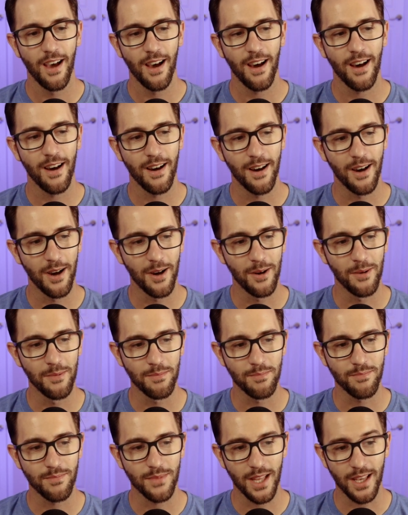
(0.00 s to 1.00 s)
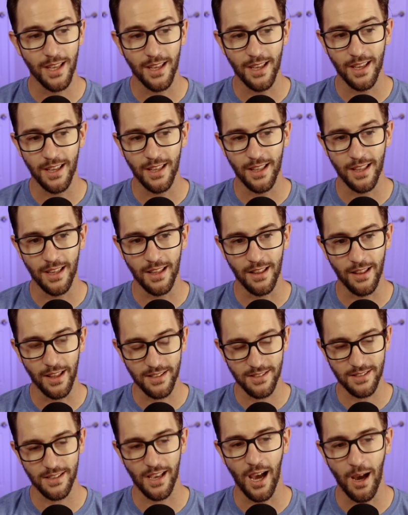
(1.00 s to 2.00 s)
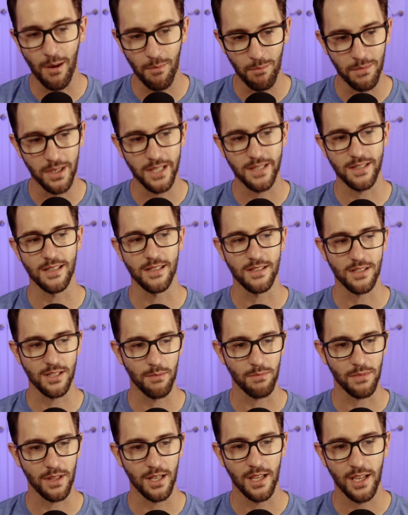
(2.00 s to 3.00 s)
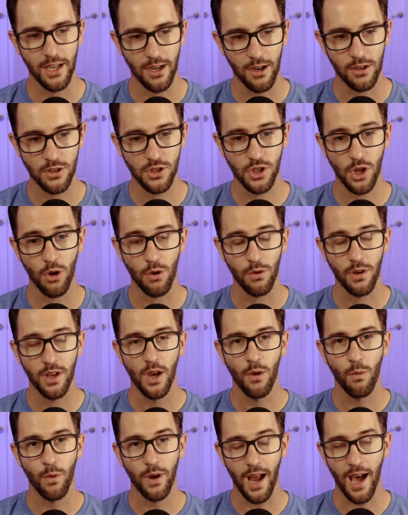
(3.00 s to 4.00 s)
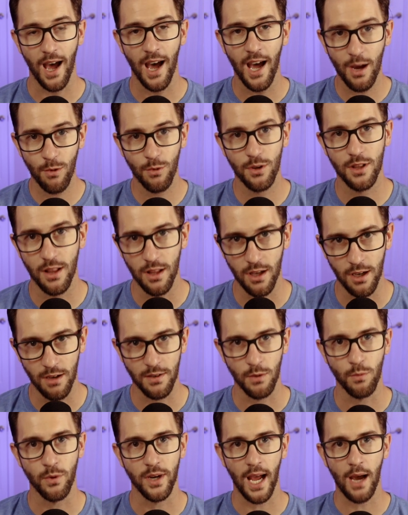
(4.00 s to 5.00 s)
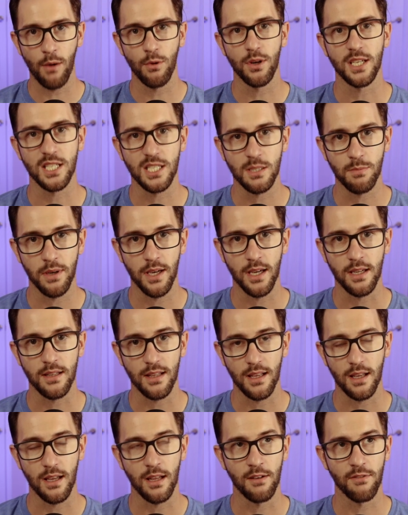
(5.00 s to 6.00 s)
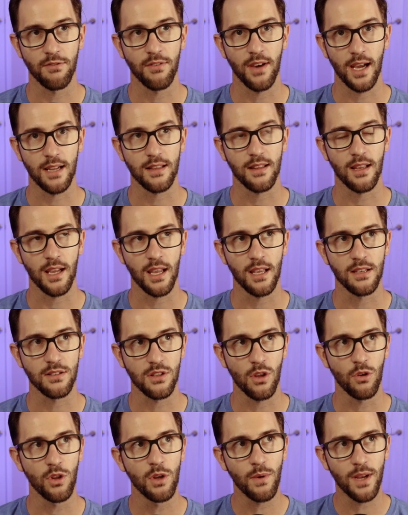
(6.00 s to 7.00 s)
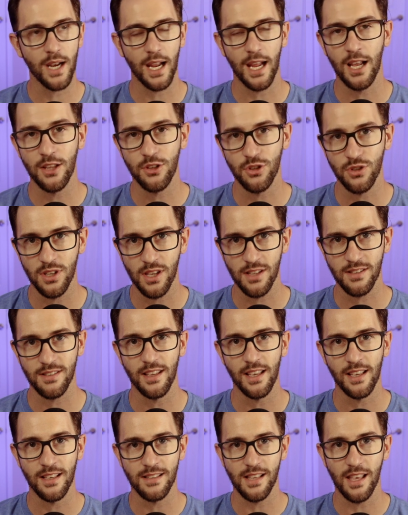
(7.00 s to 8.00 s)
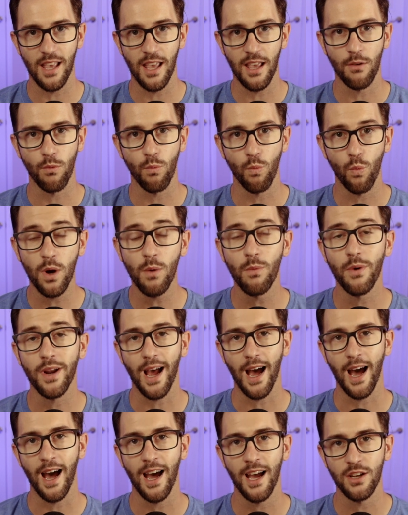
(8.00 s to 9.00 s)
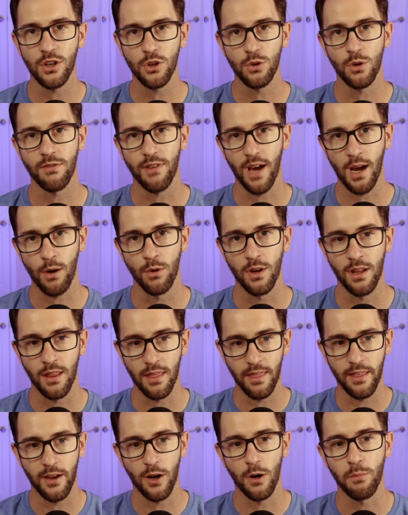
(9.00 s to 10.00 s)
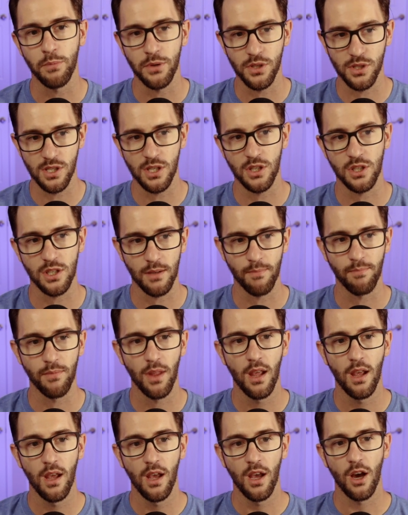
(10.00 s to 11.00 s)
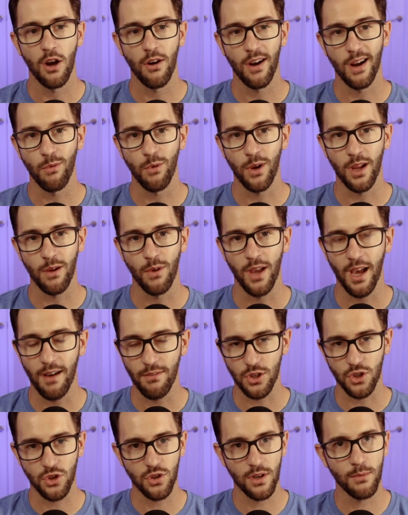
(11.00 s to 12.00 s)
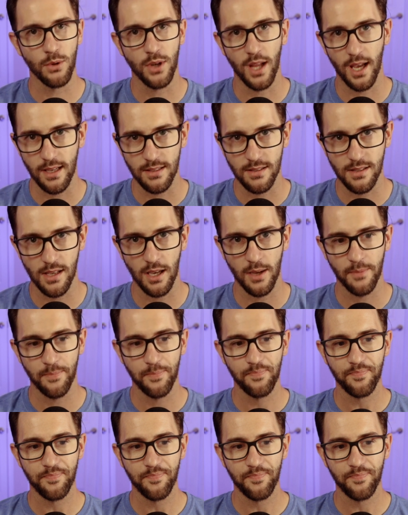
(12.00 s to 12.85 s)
unless I'm missing something here. So what I would love and what I would expect, and in fact, I guess the only way to answer this is what would I do if I were in their position? All right, we have a troubled asset.